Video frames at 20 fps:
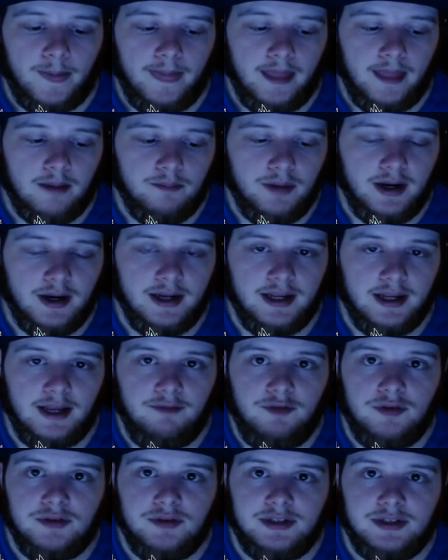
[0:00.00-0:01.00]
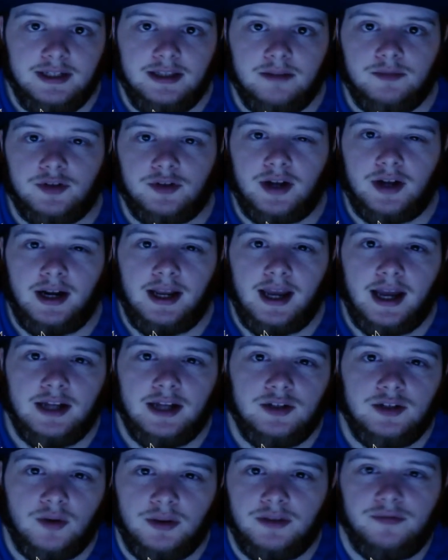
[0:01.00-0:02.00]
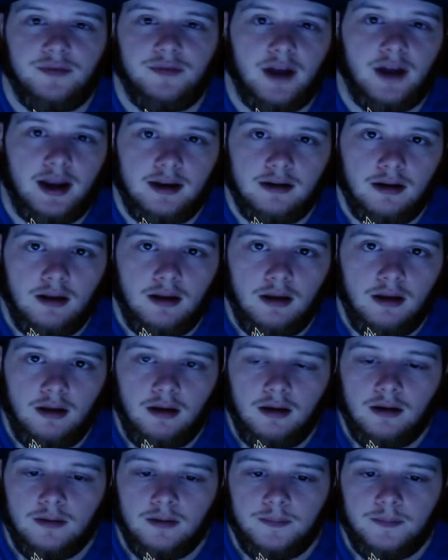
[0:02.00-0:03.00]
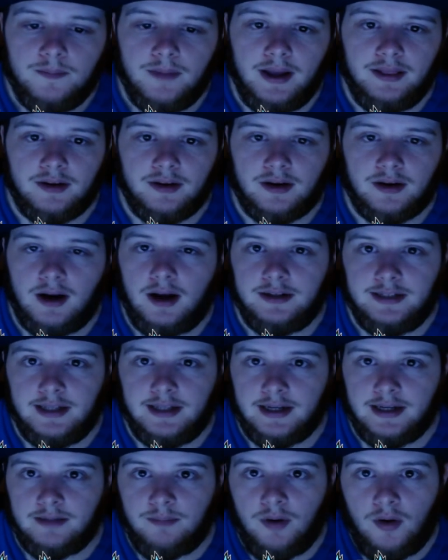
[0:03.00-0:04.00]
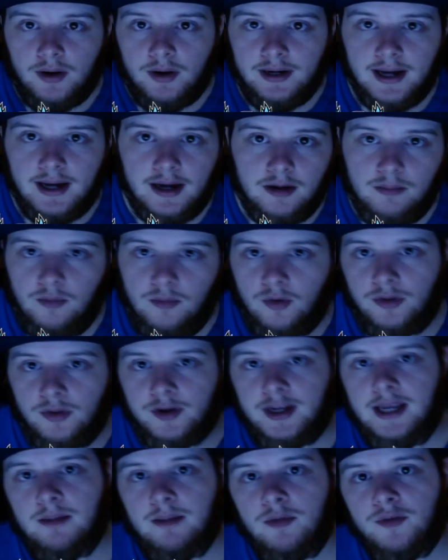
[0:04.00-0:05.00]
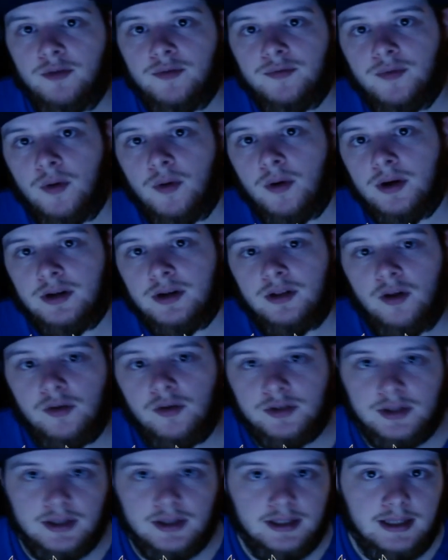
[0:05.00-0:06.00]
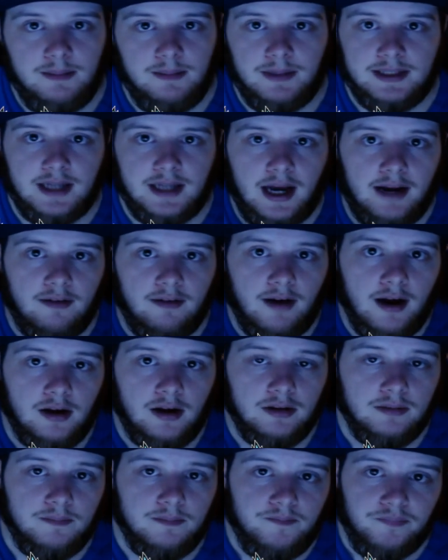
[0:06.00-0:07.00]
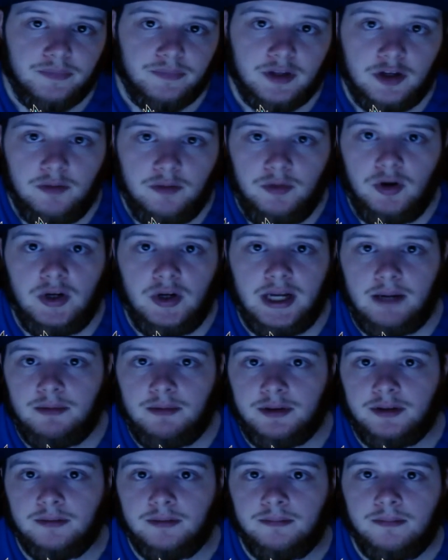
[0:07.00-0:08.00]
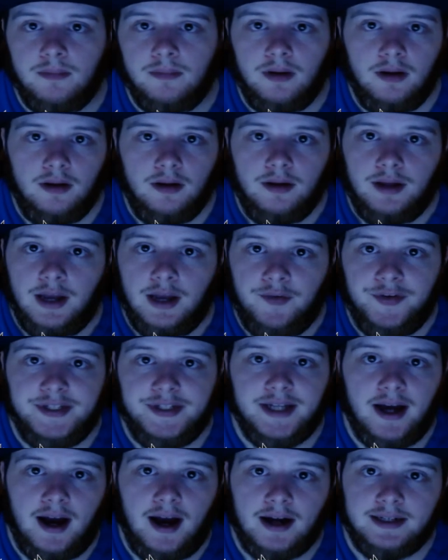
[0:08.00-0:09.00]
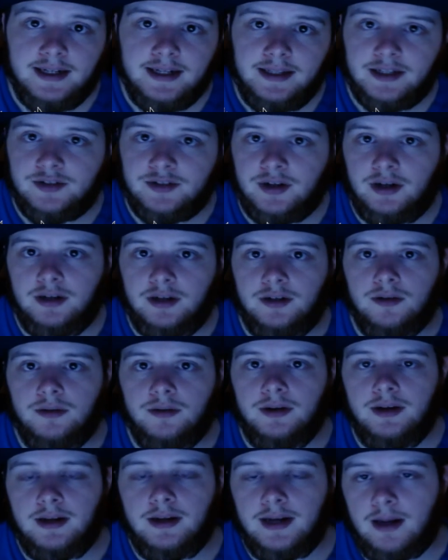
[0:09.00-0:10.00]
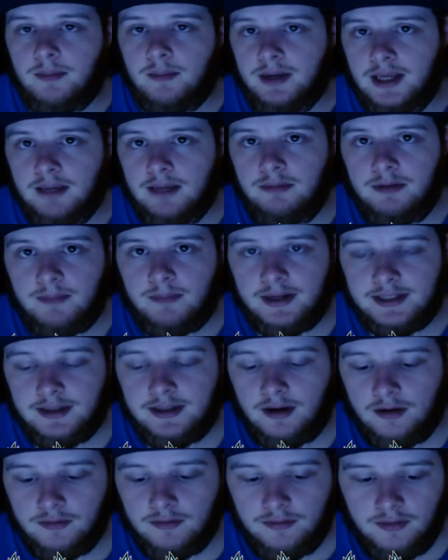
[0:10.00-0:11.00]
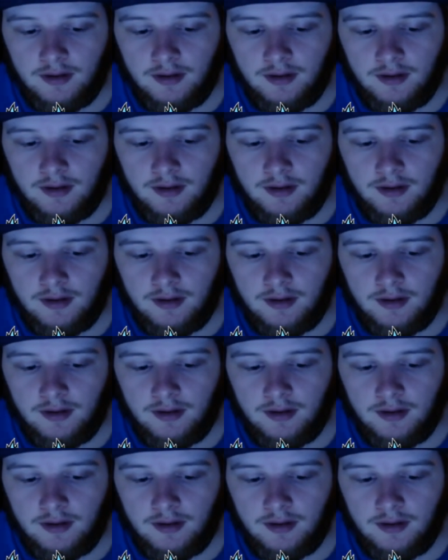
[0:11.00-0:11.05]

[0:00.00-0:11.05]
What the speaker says: But if you see them trying to edge on the fight, and they're constantly like, poking at them, or they keep moving forward closer to the team that's high ground, communicate with them. If it's an Octane that's trying to do it, and I'm a Gibby myself,